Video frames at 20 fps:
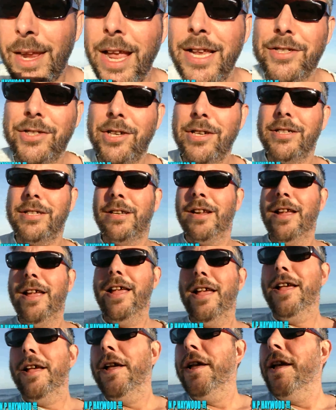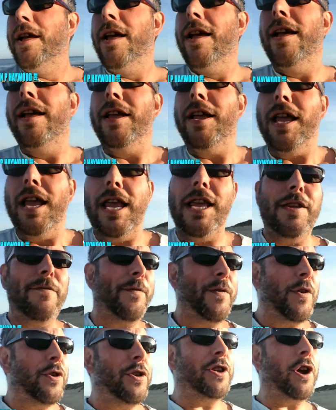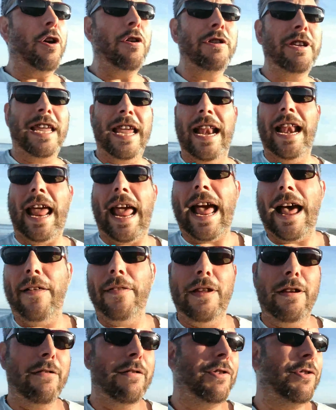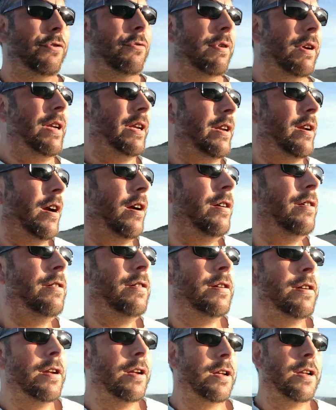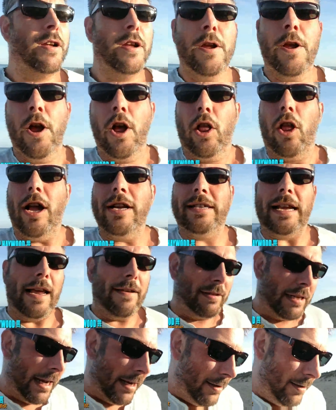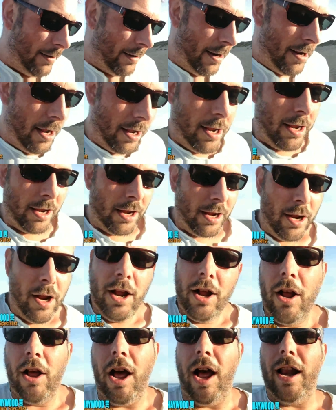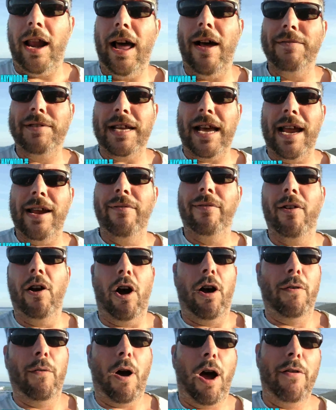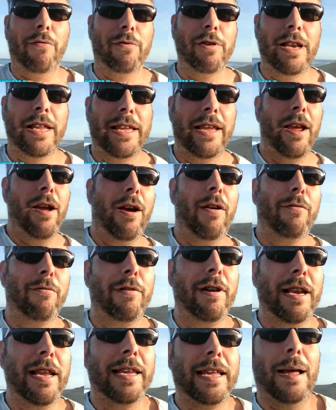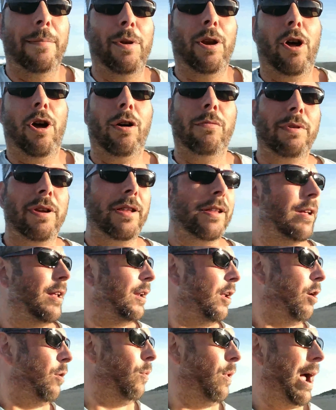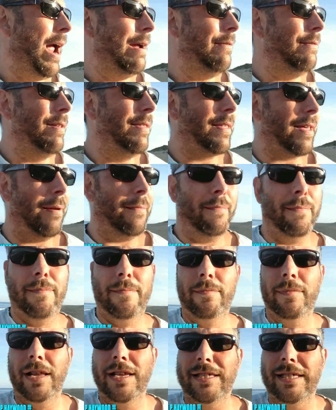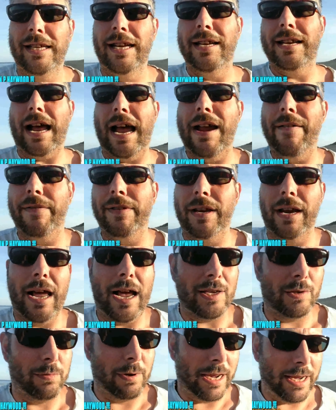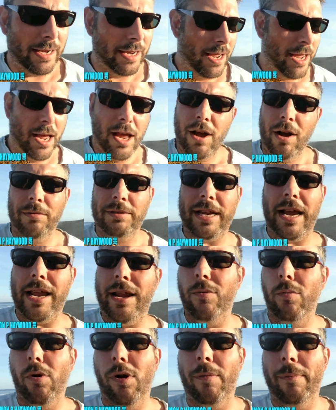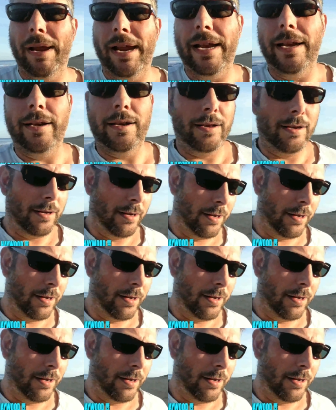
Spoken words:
it's just, if you don't get out there and do it, like Dave said, I love Dave. I've really come a long way with listening to Dave in the last week. Tell you what, man.